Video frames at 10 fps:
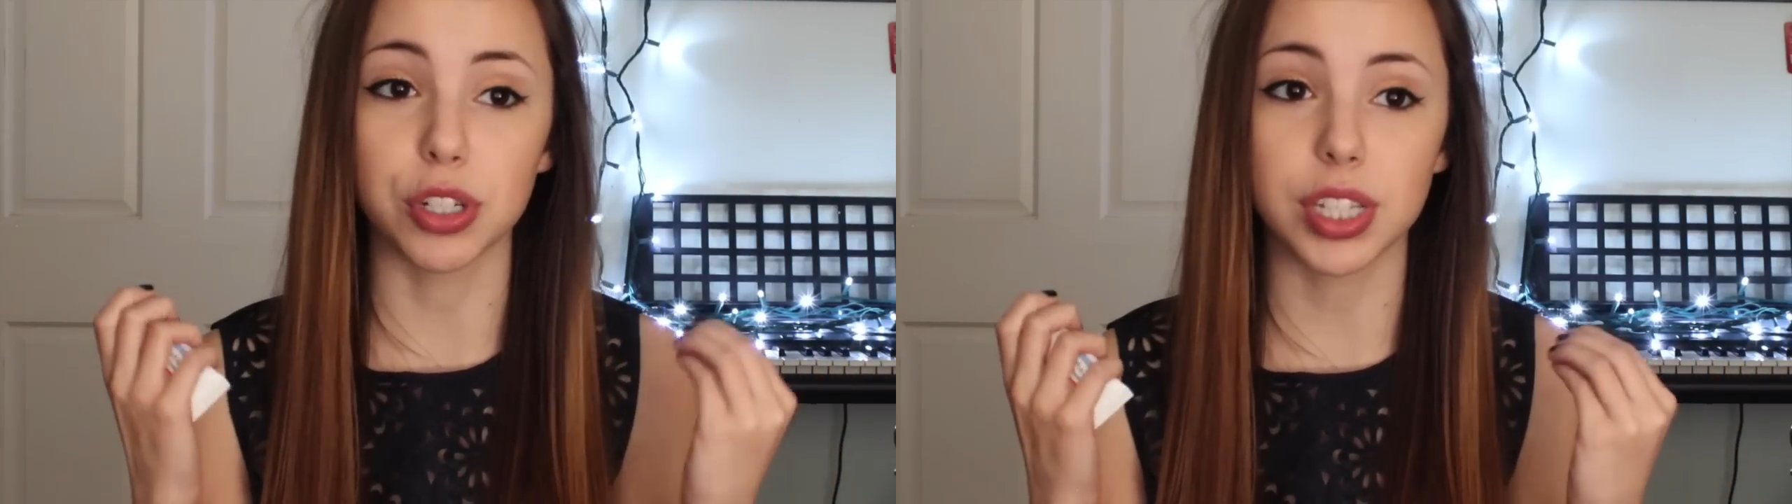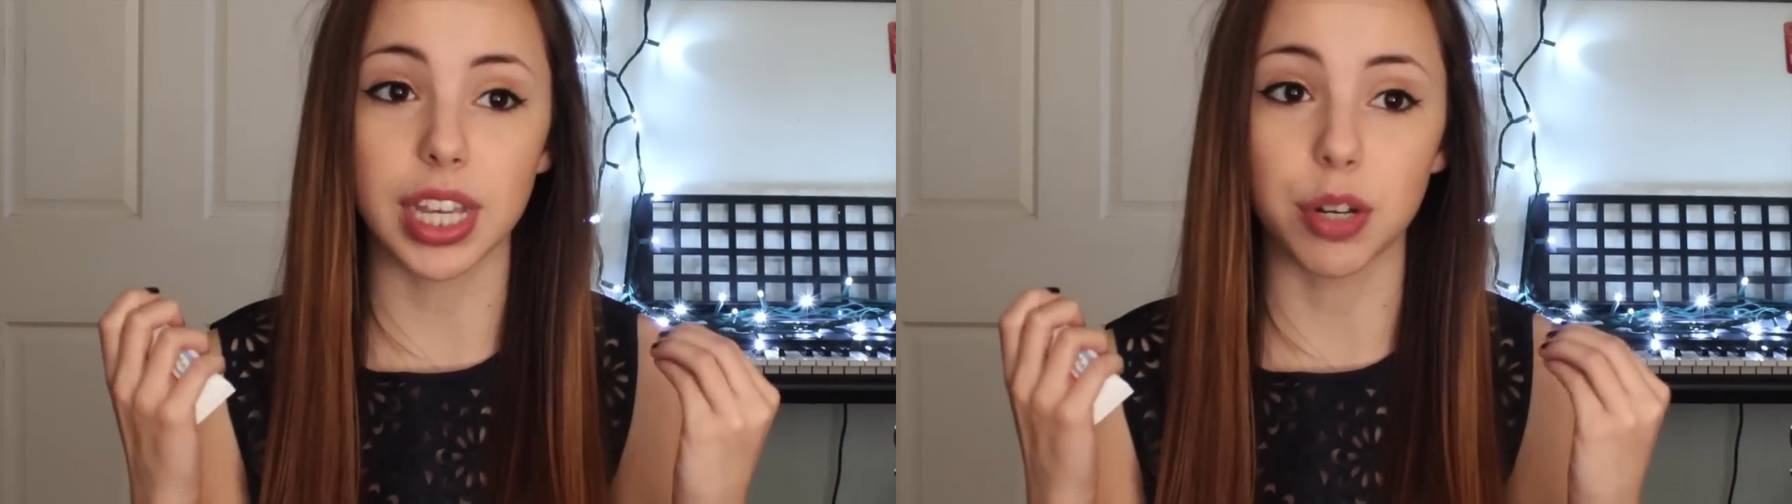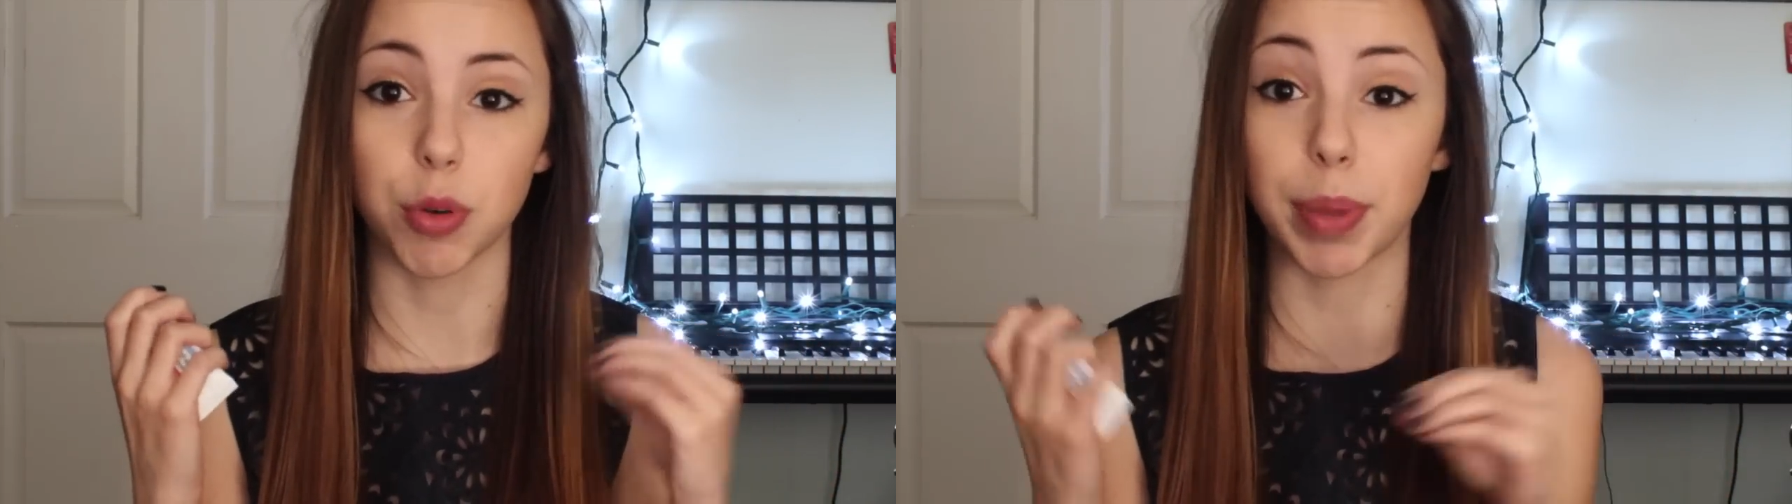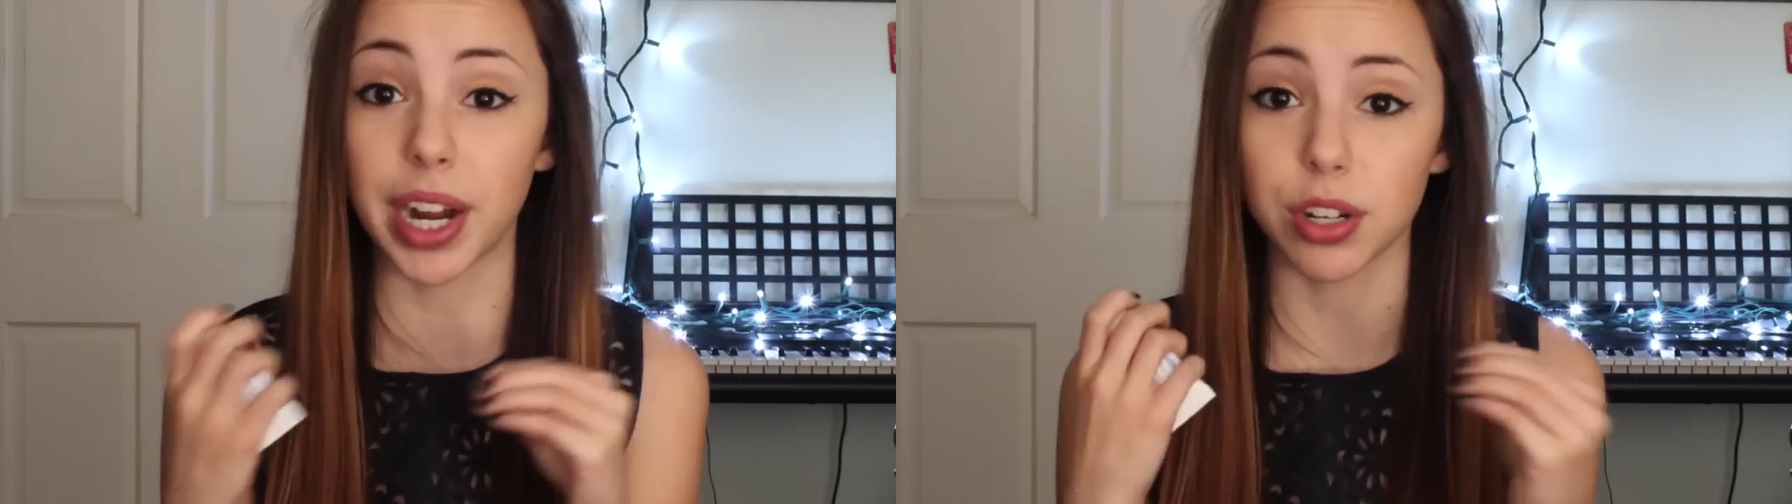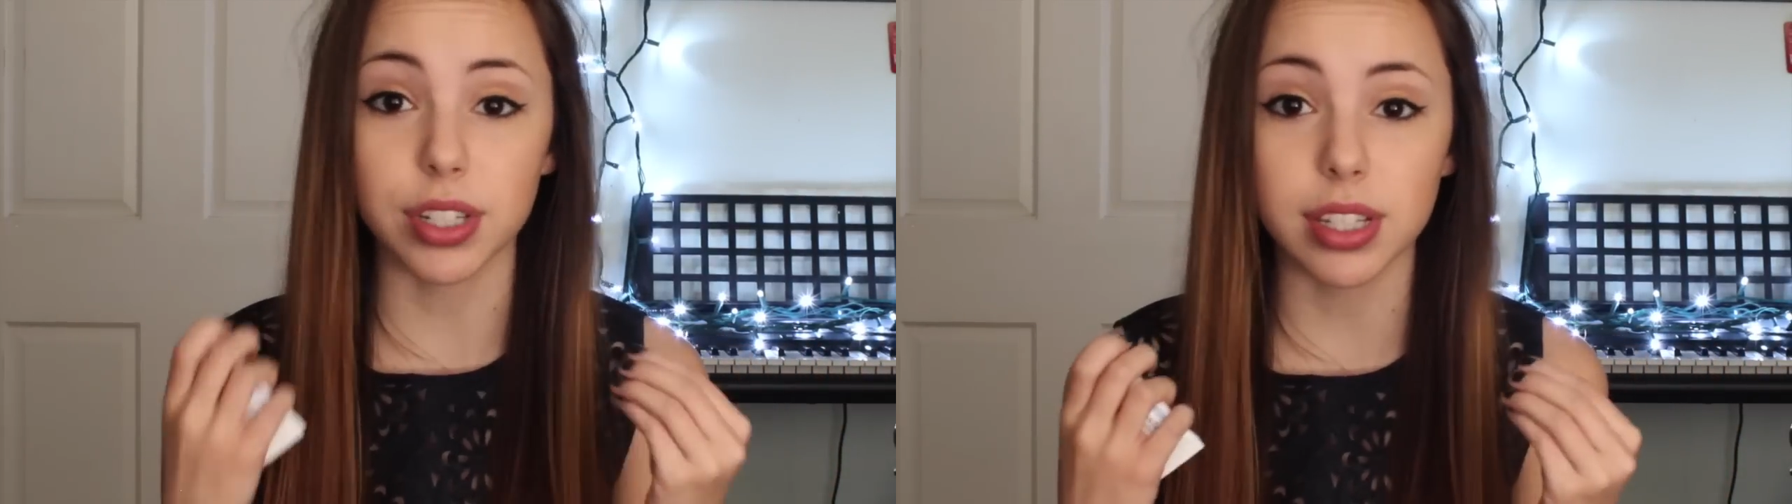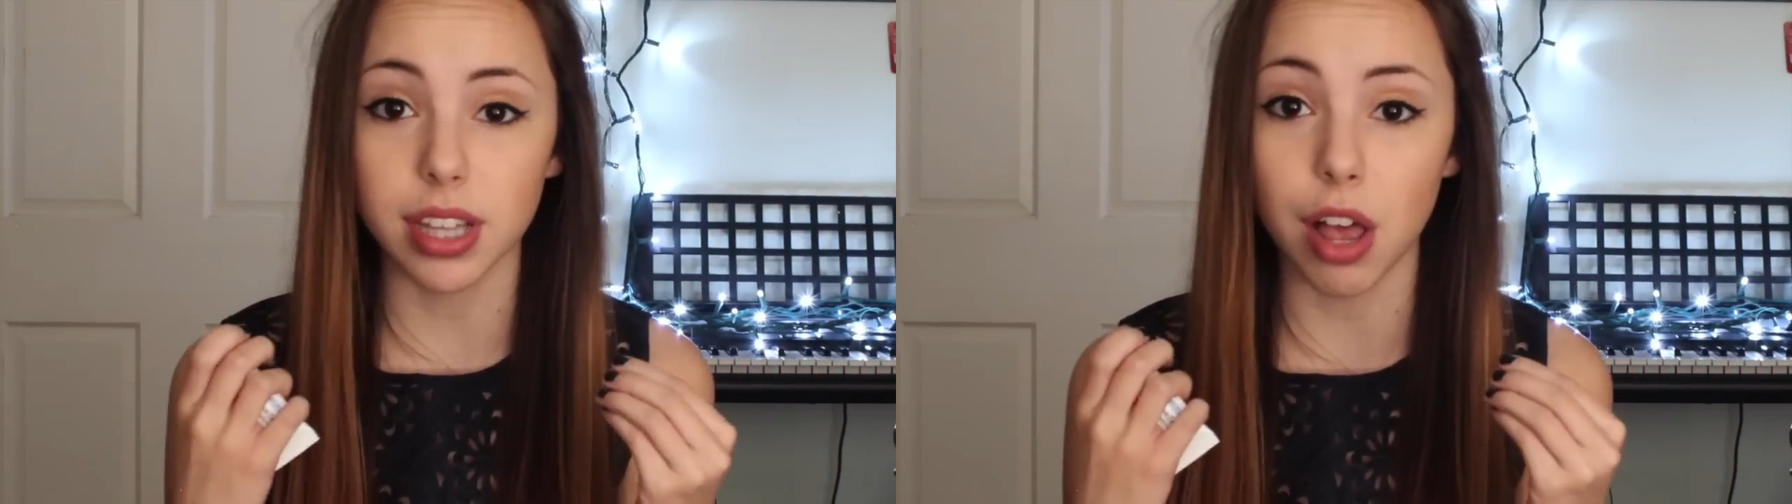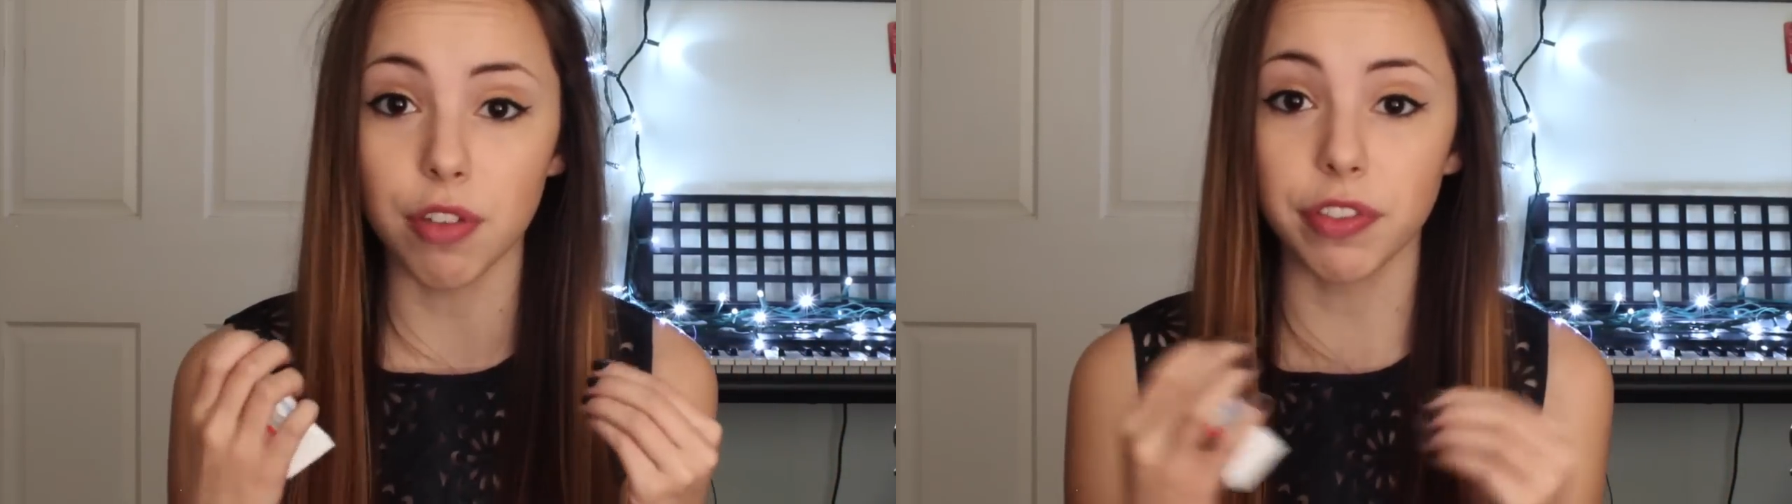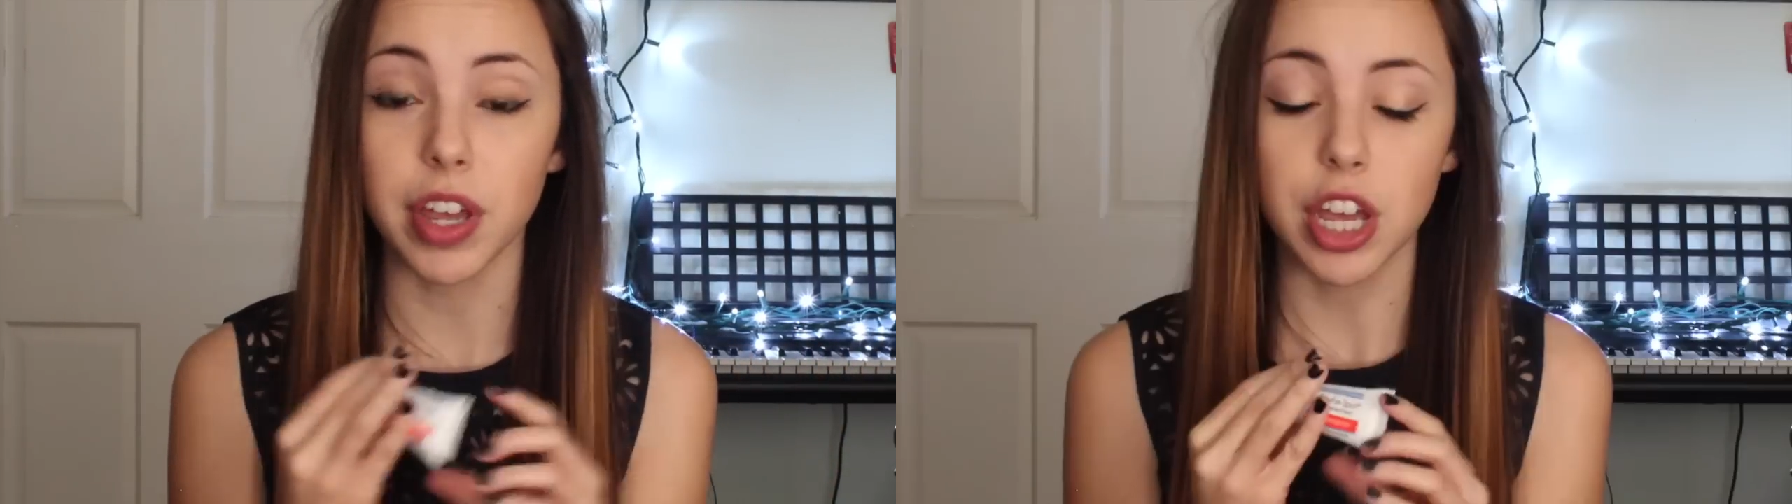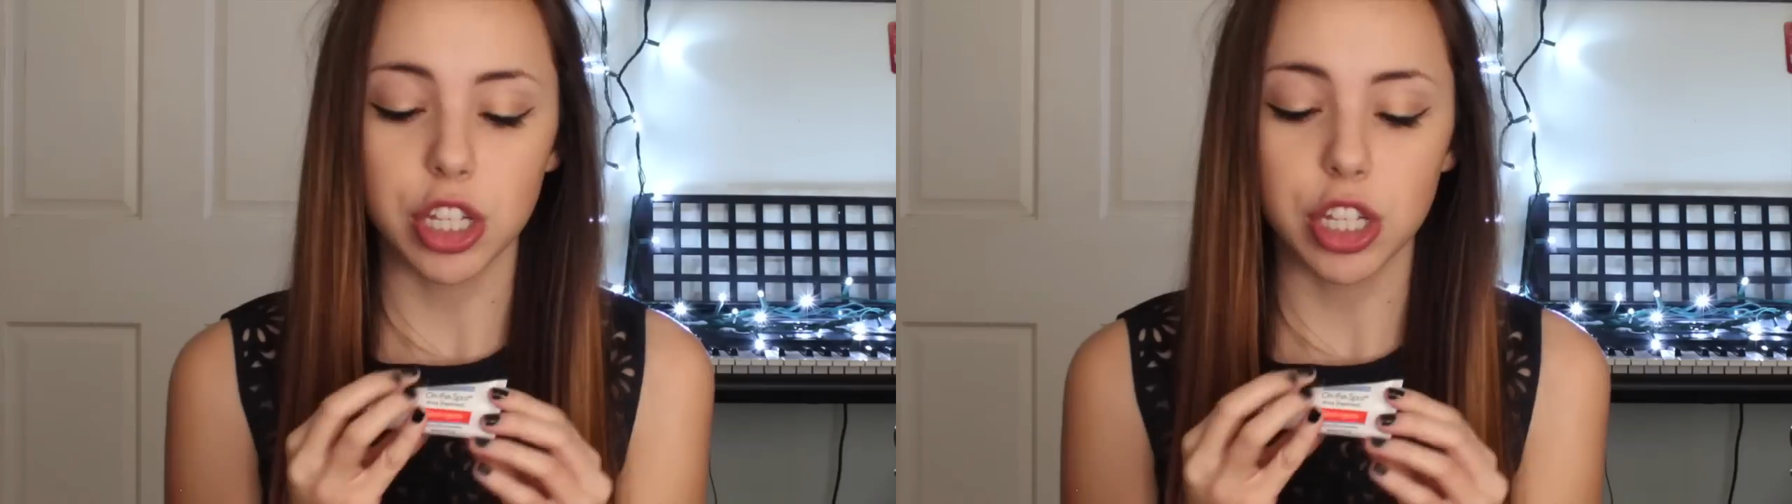skin repairs itself